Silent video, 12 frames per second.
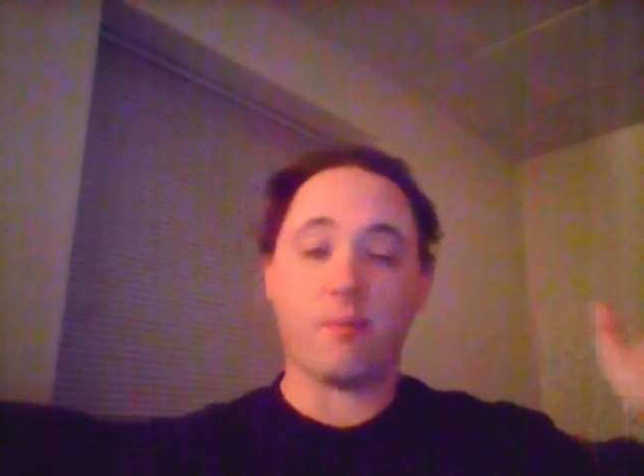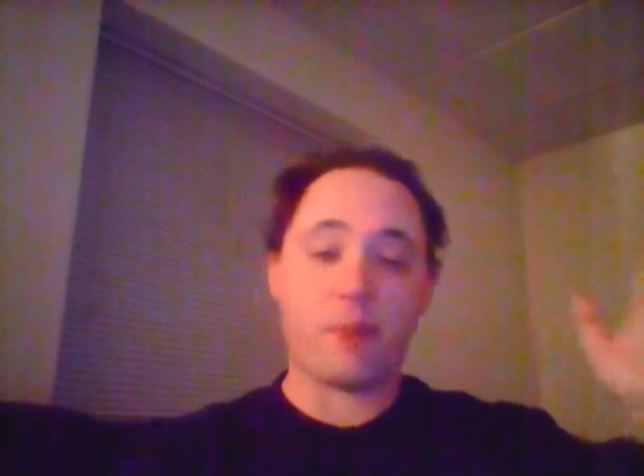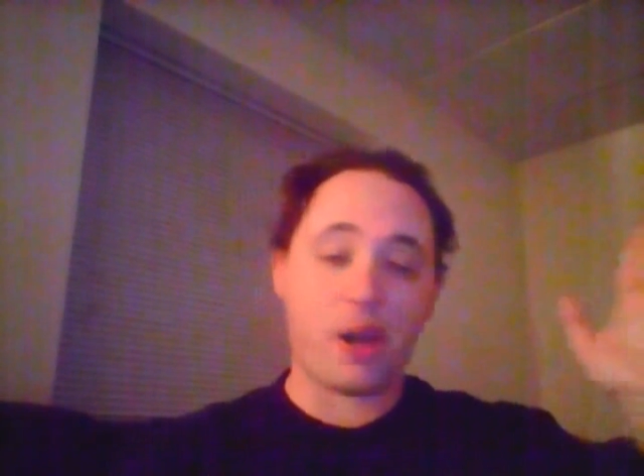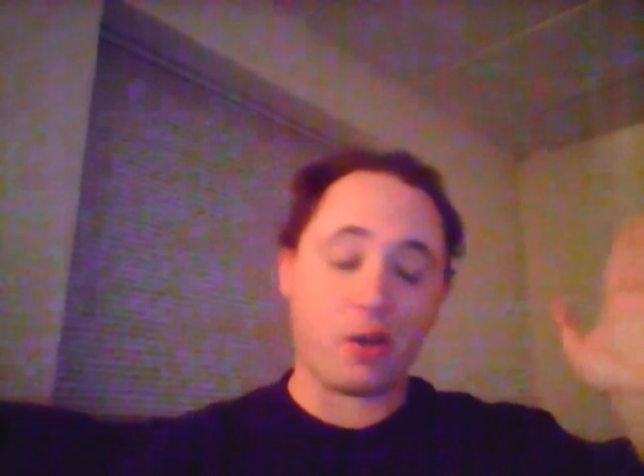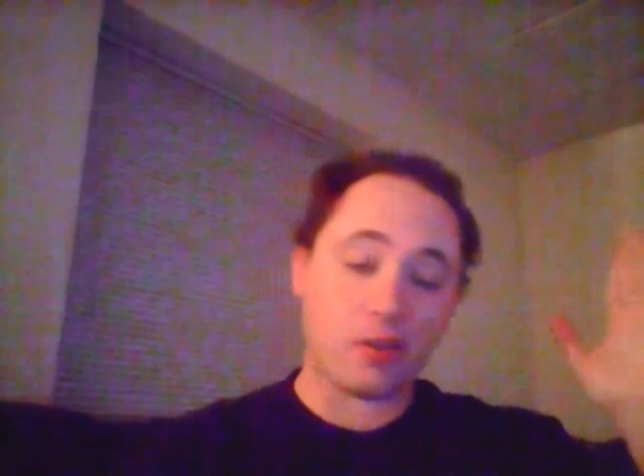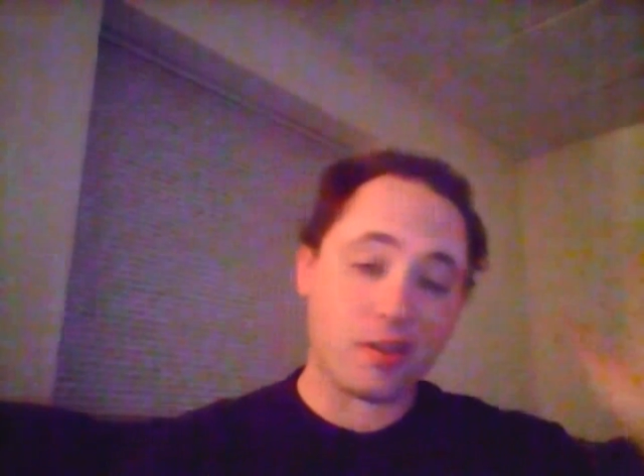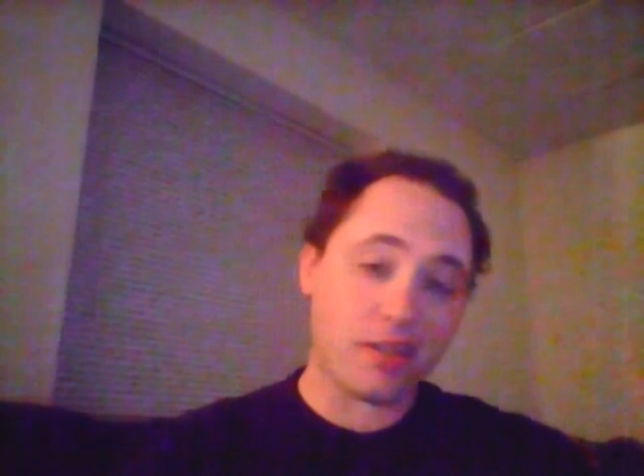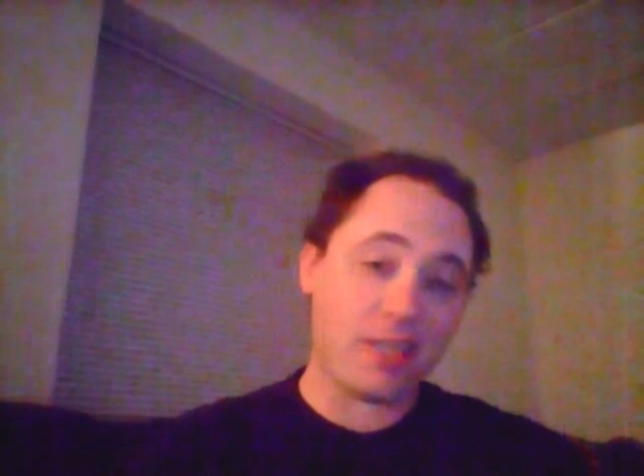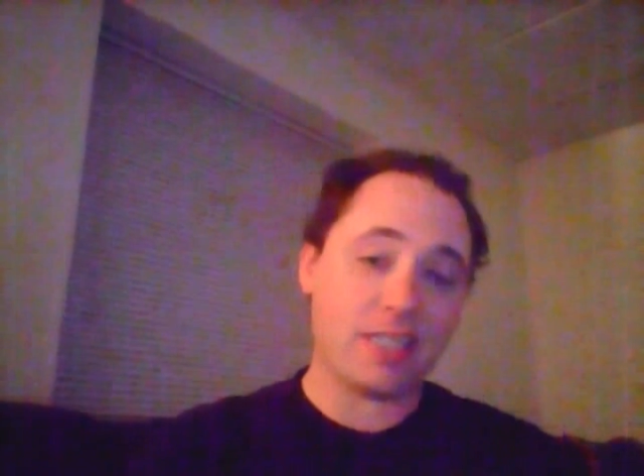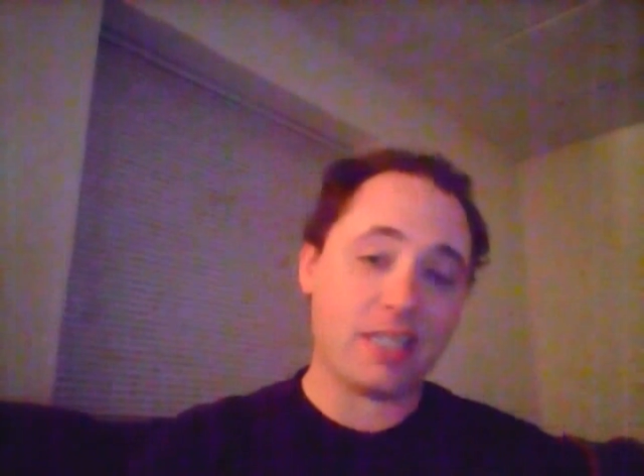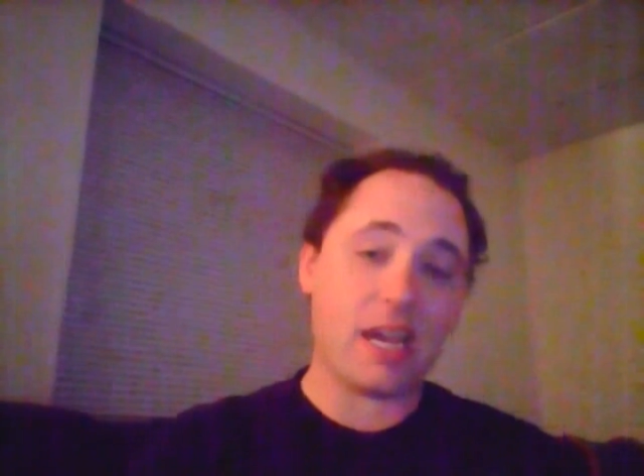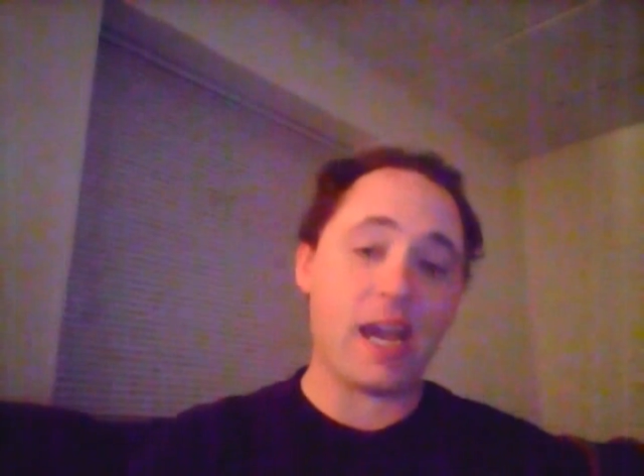about
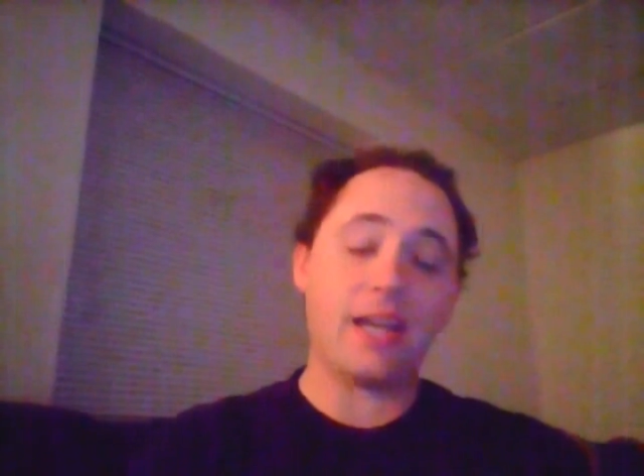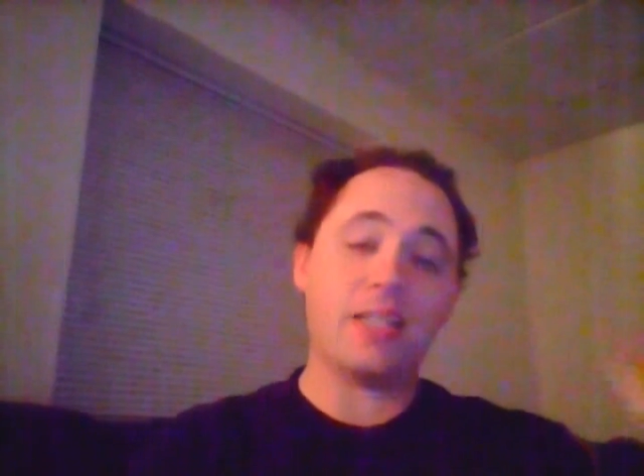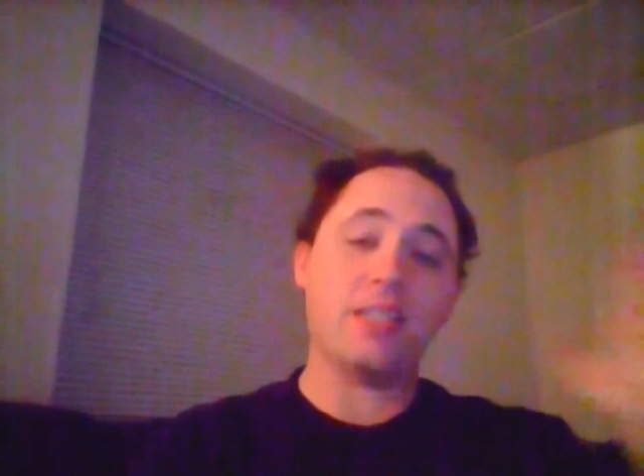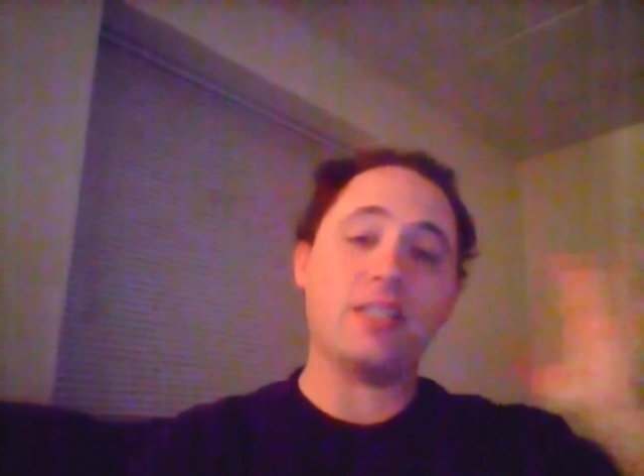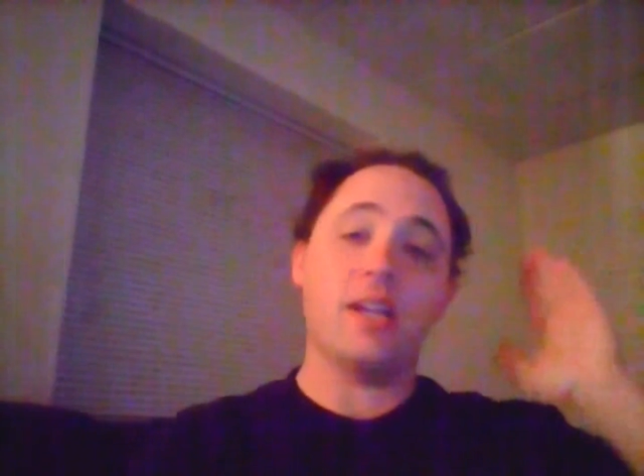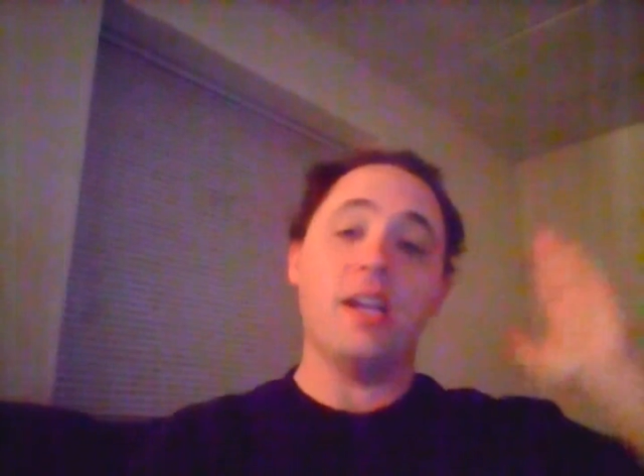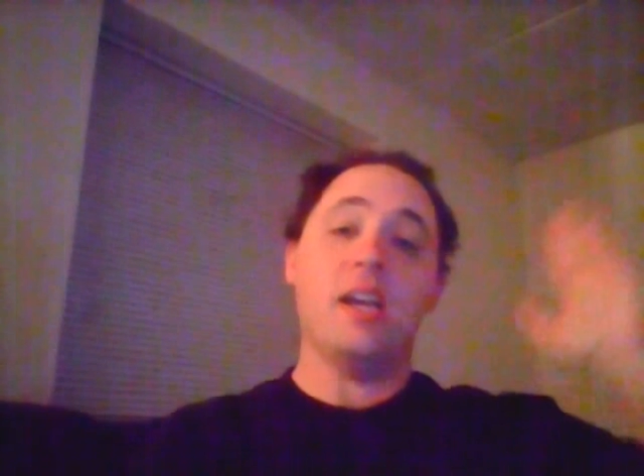these guys